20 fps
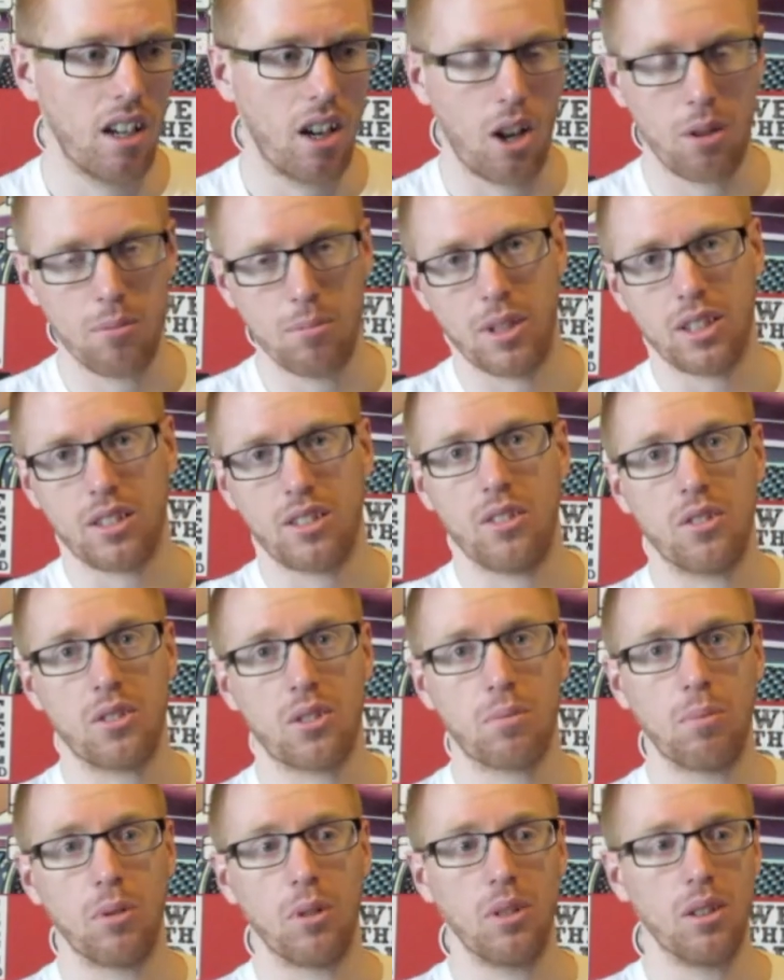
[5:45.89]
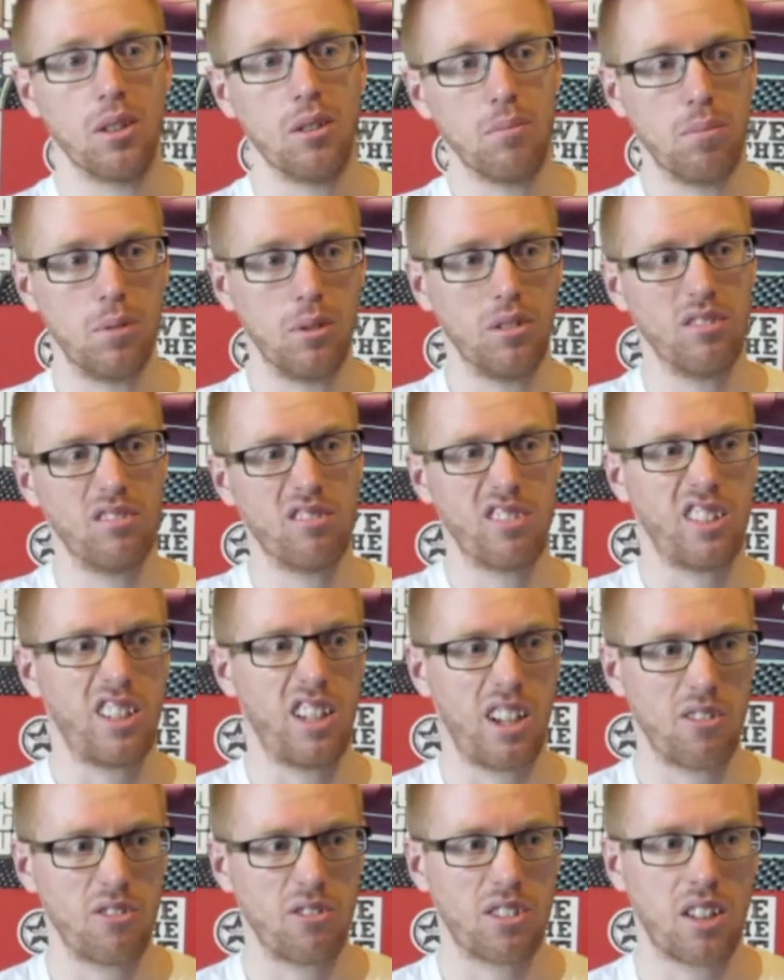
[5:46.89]
Hope that's not a spoiler, but you
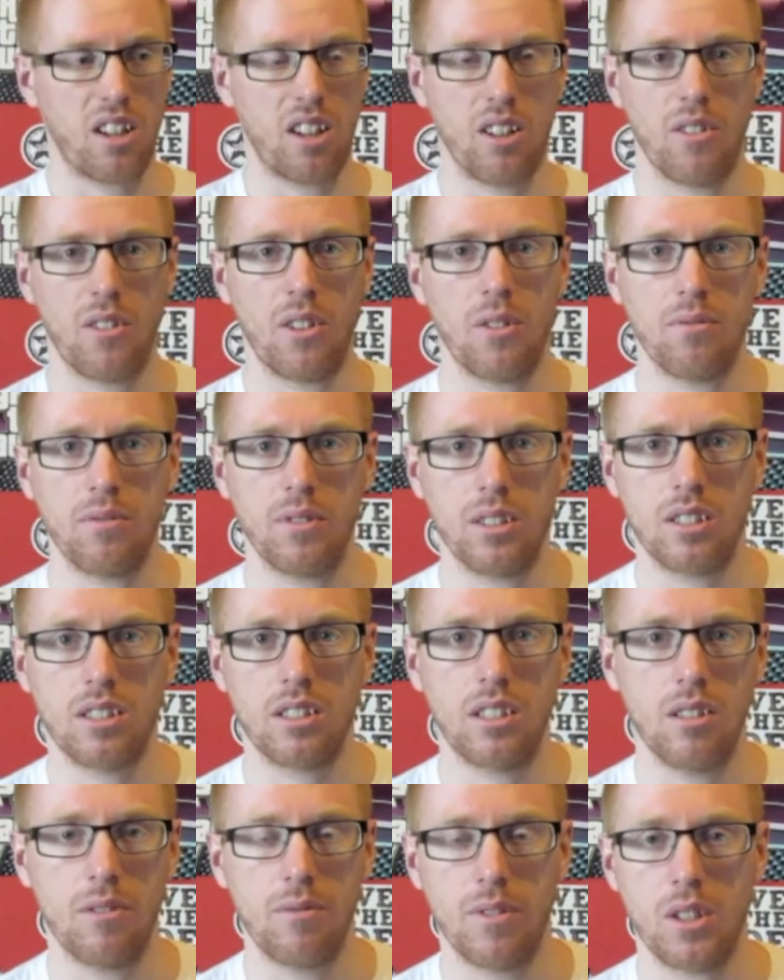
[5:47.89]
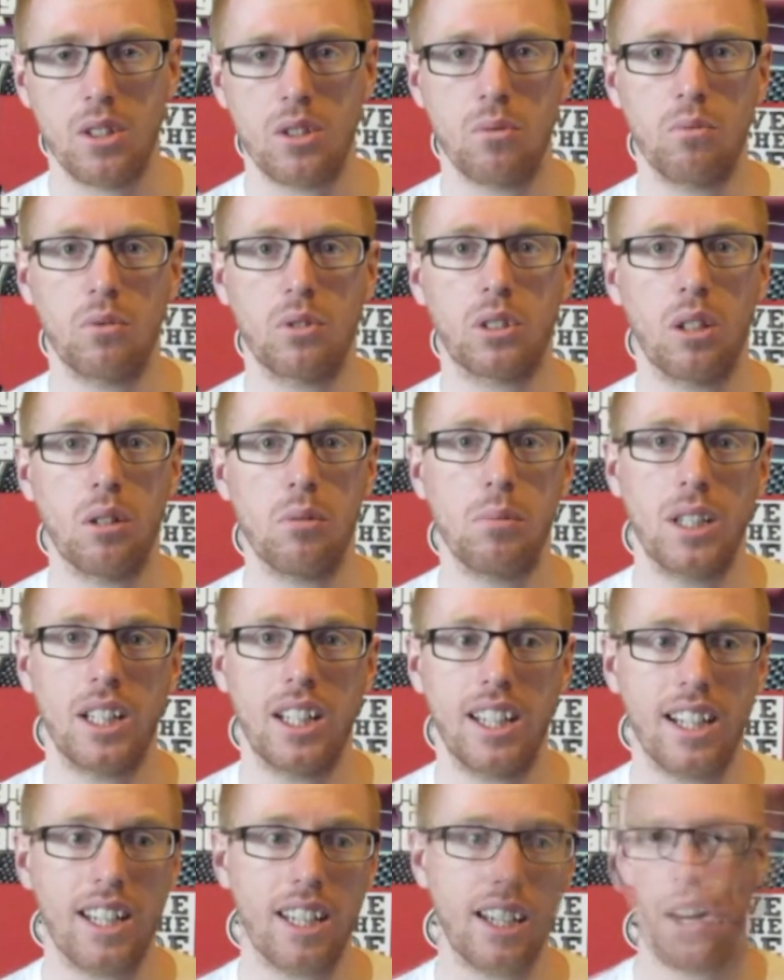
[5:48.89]
know, it's kind of obvious that the Vision was going to
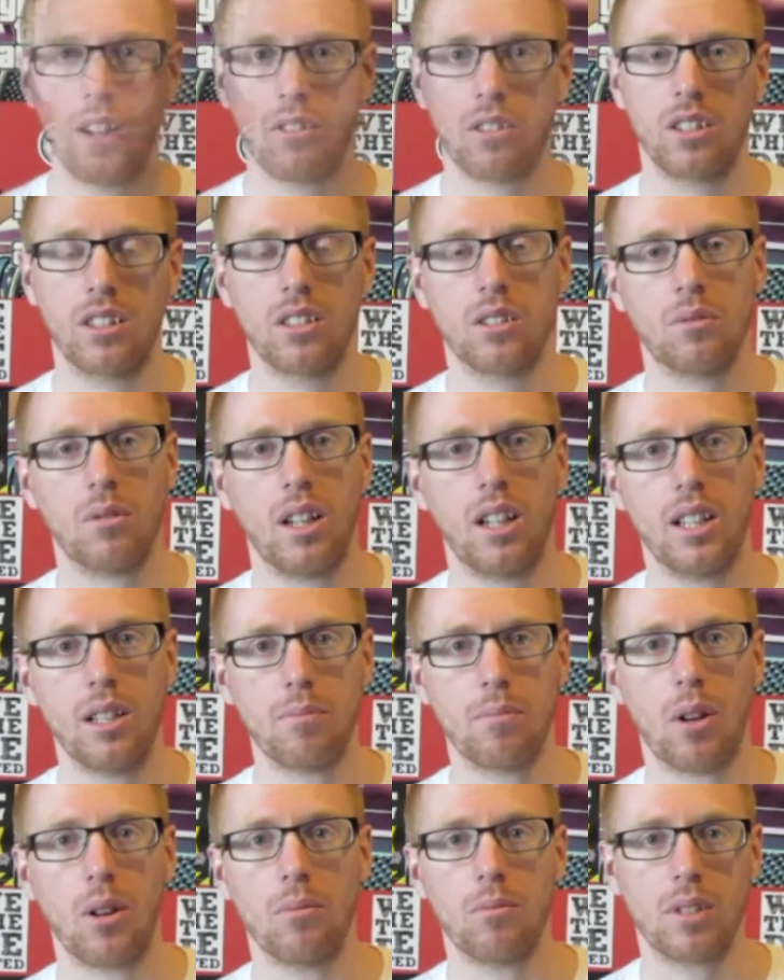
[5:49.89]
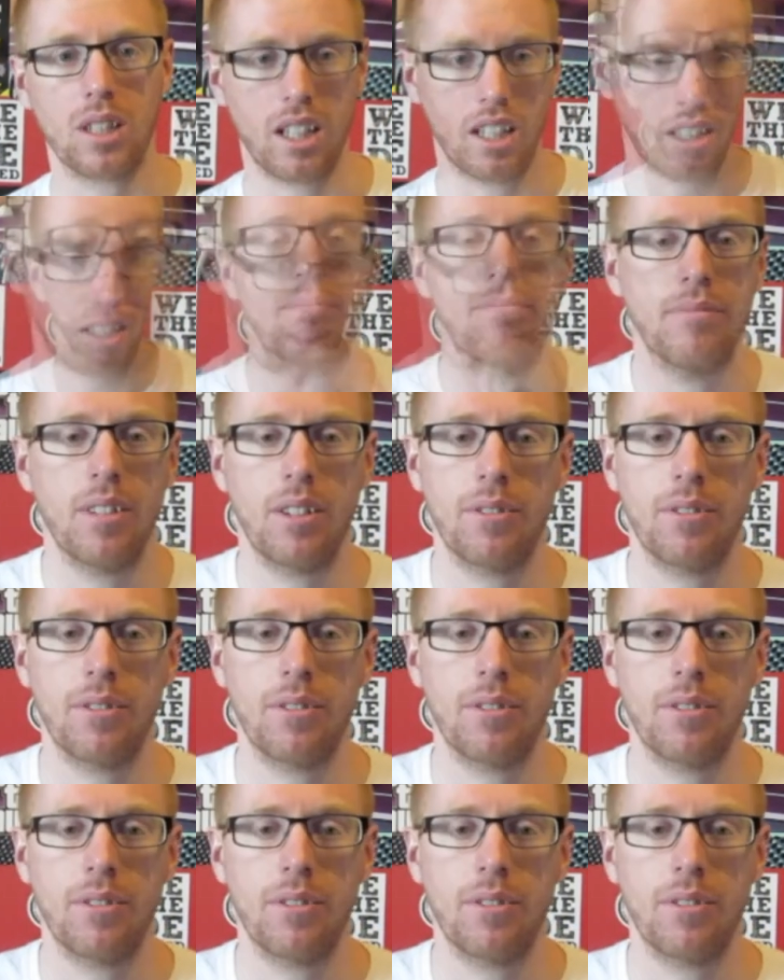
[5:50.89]
be in it. Falcon as well, he pops in.